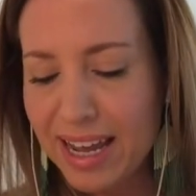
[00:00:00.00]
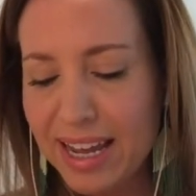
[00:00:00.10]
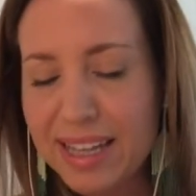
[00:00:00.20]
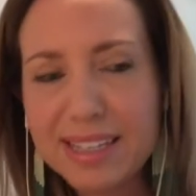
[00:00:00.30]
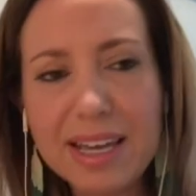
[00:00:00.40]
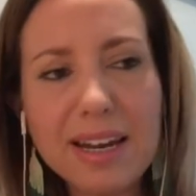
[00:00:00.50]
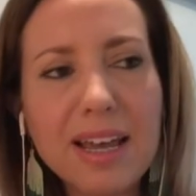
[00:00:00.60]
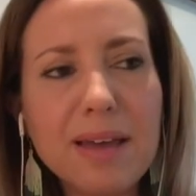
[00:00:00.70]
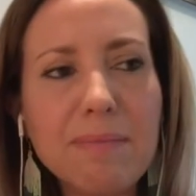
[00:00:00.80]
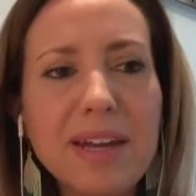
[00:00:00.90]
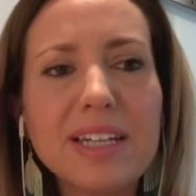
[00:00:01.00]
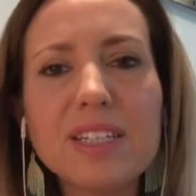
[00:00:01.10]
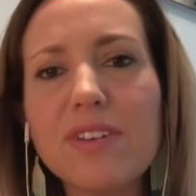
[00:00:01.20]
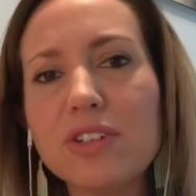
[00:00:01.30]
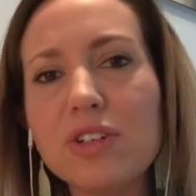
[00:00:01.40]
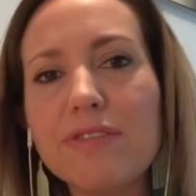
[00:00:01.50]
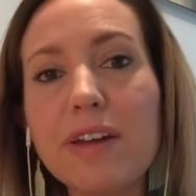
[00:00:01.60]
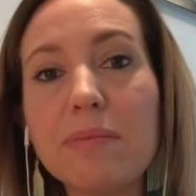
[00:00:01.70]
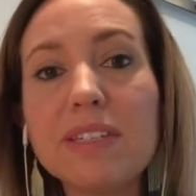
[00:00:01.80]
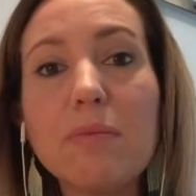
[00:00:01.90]
is that many dysfunctional
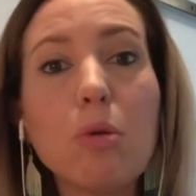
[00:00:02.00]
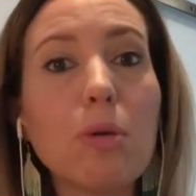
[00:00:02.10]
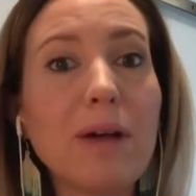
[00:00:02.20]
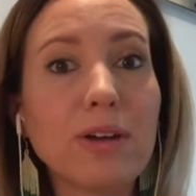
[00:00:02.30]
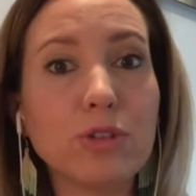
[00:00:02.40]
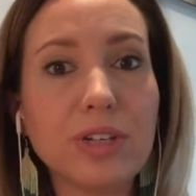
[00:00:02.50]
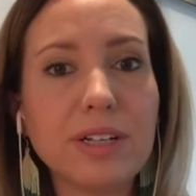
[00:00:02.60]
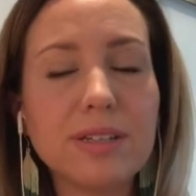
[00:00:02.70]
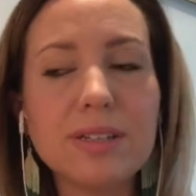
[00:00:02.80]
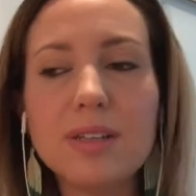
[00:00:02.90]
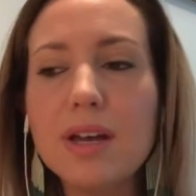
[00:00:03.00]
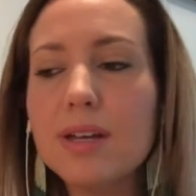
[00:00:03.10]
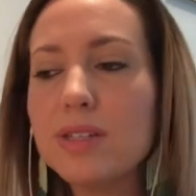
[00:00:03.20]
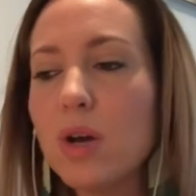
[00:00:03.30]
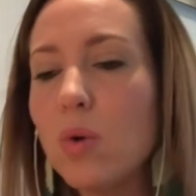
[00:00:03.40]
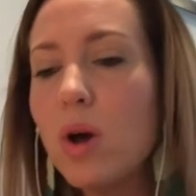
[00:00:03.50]
families have poor boundaries. So